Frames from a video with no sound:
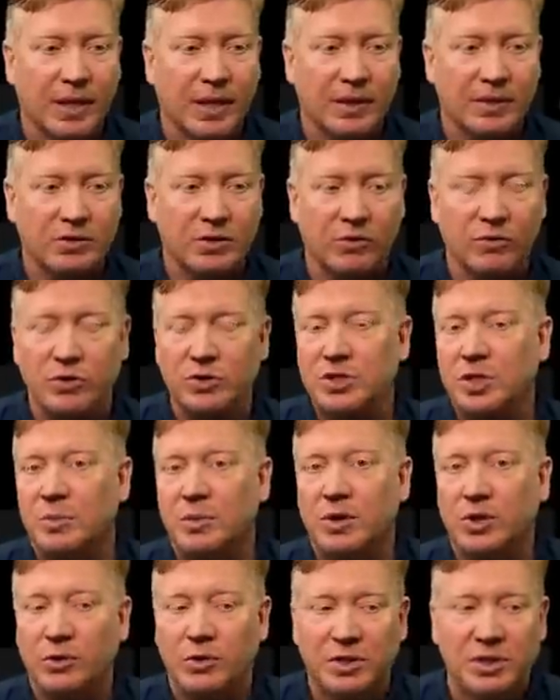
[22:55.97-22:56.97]
So first thing I'm
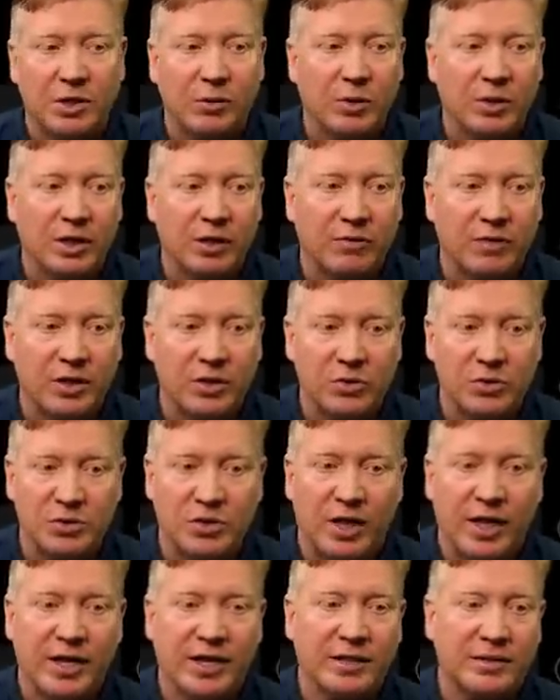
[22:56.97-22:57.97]
gonna do is get rid of the use
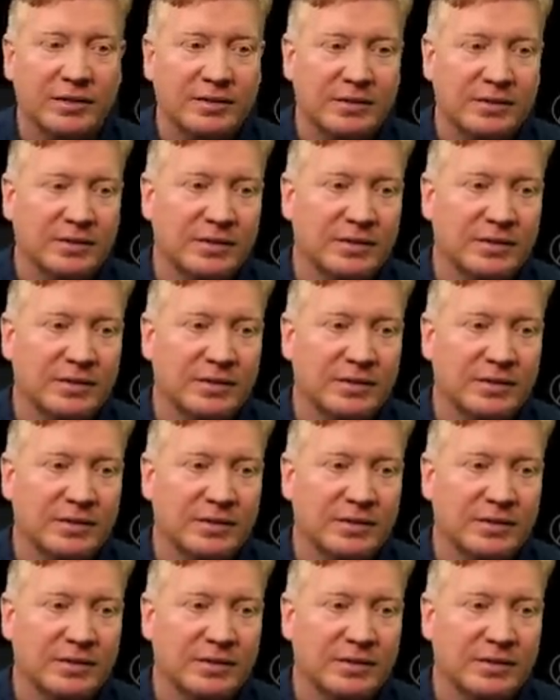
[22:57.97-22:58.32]
client